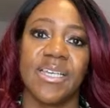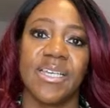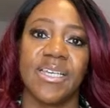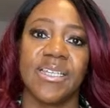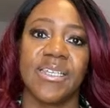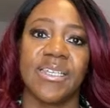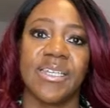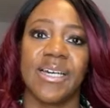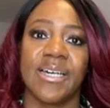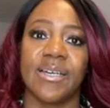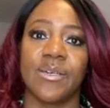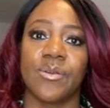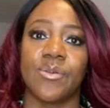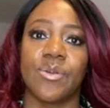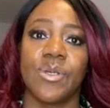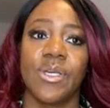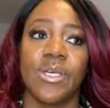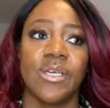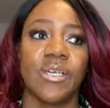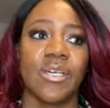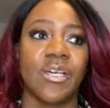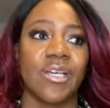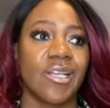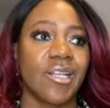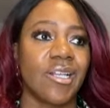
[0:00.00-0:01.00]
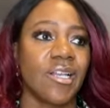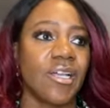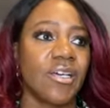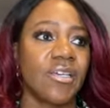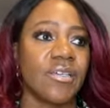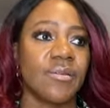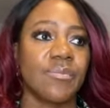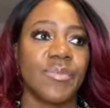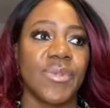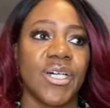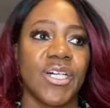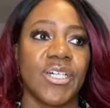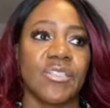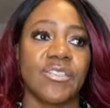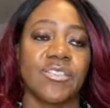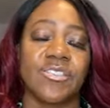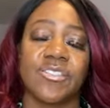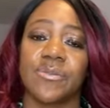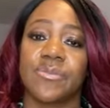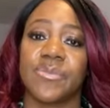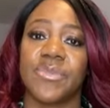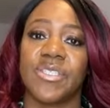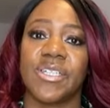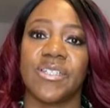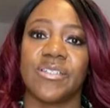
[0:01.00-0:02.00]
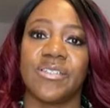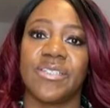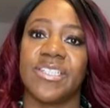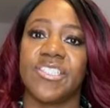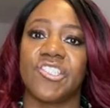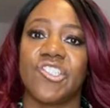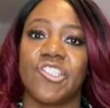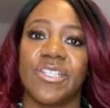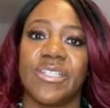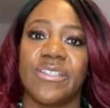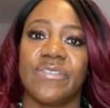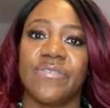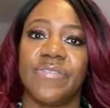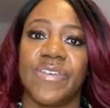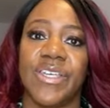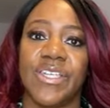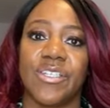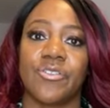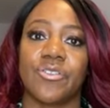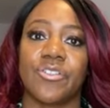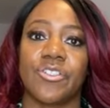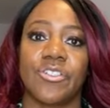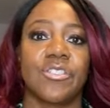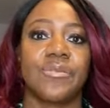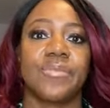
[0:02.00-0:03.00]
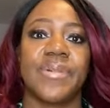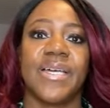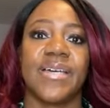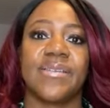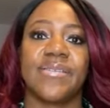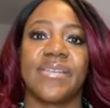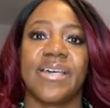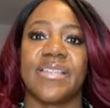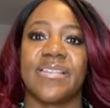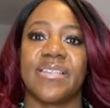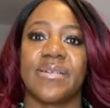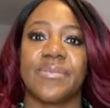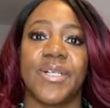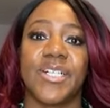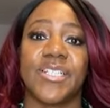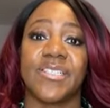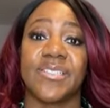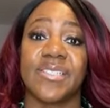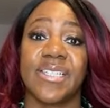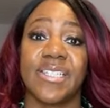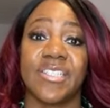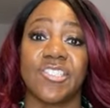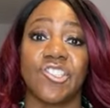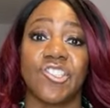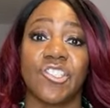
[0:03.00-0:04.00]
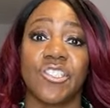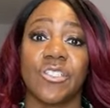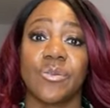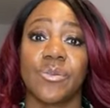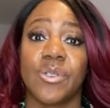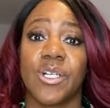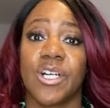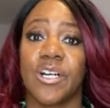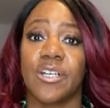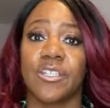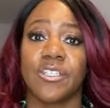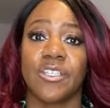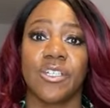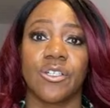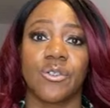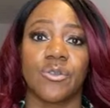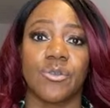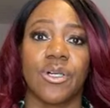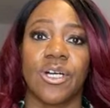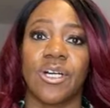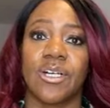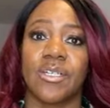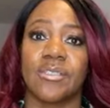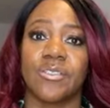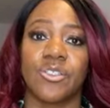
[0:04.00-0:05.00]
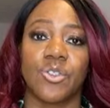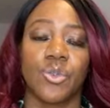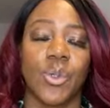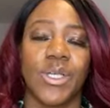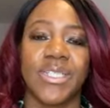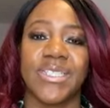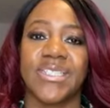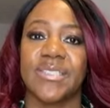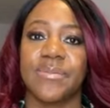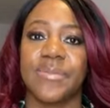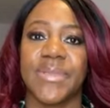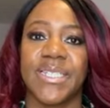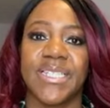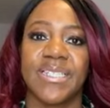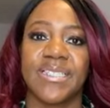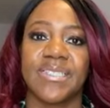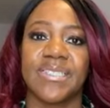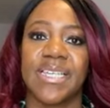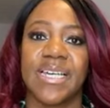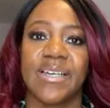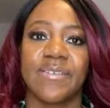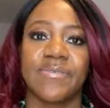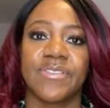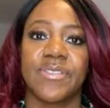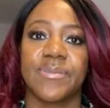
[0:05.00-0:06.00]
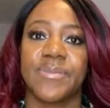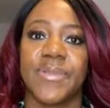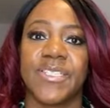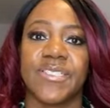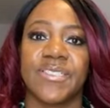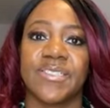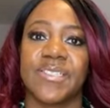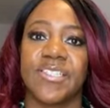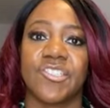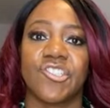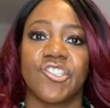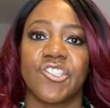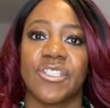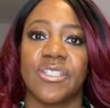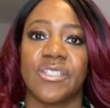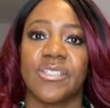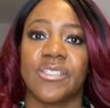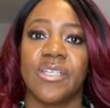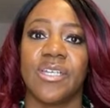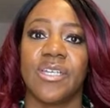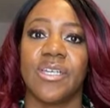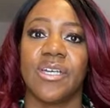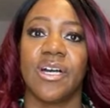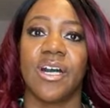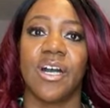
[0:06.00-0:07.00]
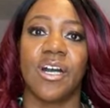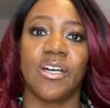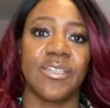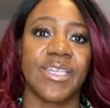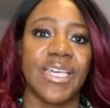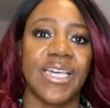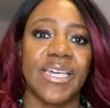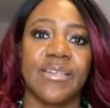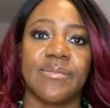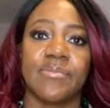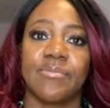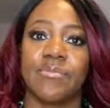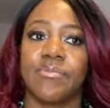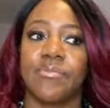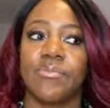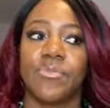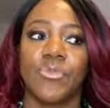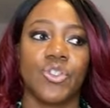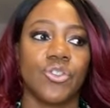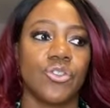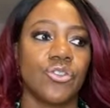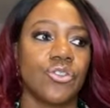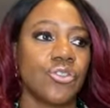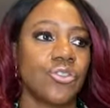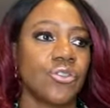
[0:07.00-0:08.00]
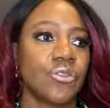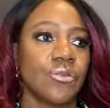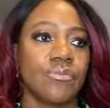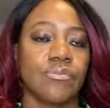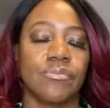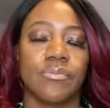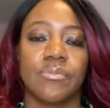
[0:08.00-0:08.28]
Now a client might some initially feel good about that. They might say, do you know what, I go on twenty minutes after my session, I get more